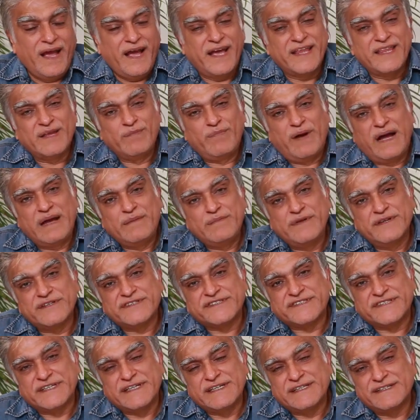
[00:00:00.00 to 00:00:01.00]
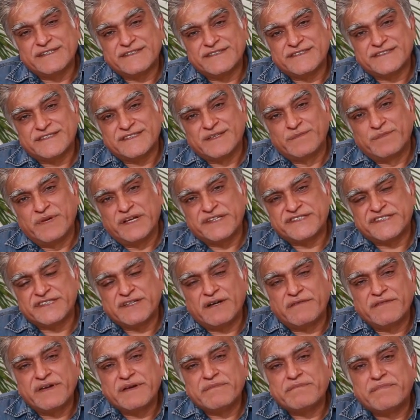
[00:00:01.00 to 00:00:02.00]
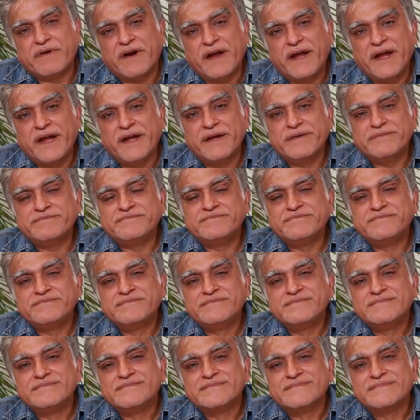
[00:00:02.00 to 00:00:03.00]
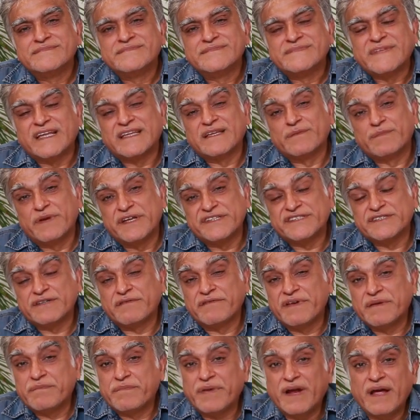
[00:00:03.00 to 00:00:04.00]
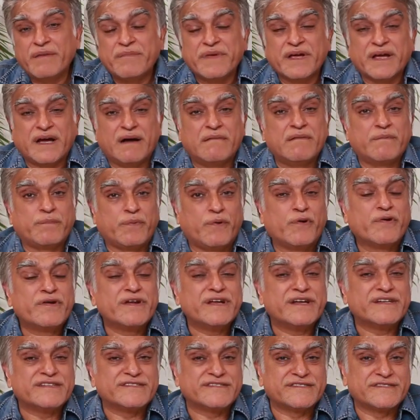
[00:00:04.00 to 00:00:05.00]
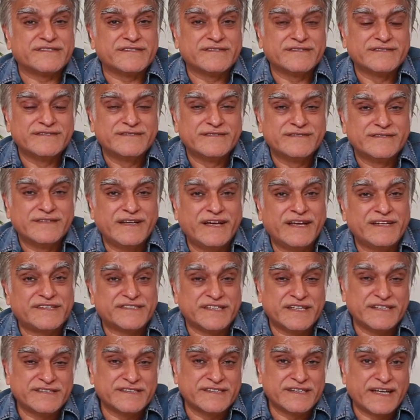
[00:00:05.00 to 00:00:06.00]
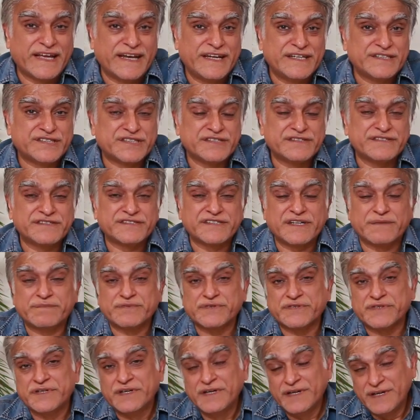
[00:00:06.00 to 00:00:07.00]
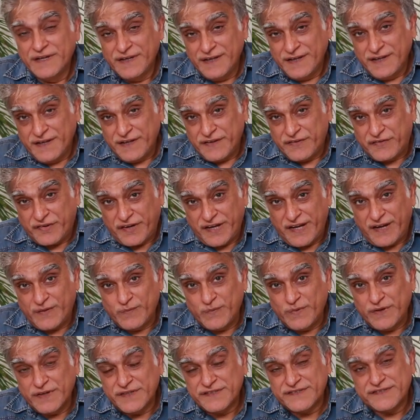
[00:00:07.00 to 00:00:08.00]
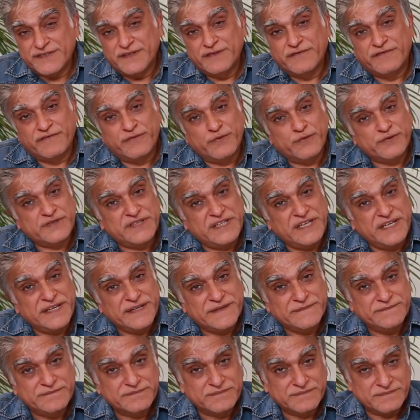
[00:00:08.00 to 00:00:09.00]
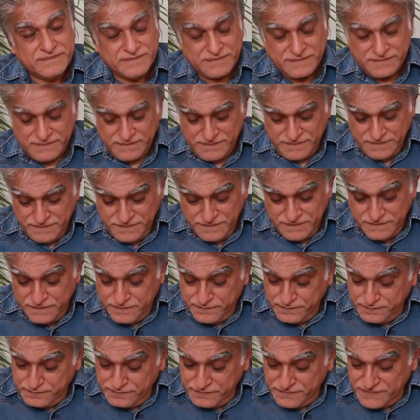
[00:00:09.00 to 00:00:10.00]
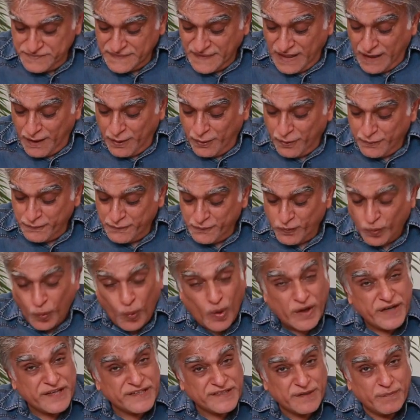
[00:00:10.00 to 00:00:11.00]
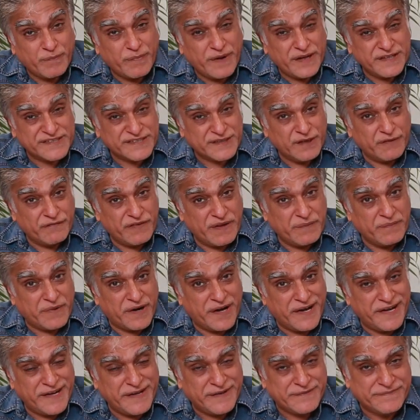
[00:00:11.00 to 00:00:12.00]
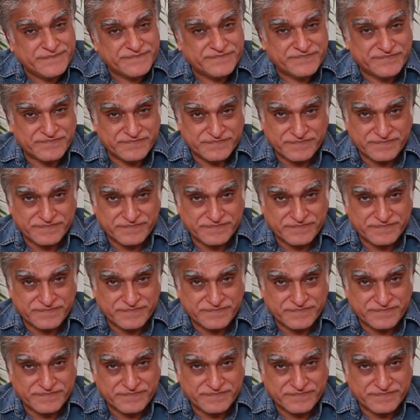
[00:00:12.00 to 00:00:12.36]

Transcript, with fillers: And the Bible says the blessing of Abraham that the blessing of Abraham may come upon us. It says in Galatians chapter 3 and verse 14. Now, what is the blessing of Abraham?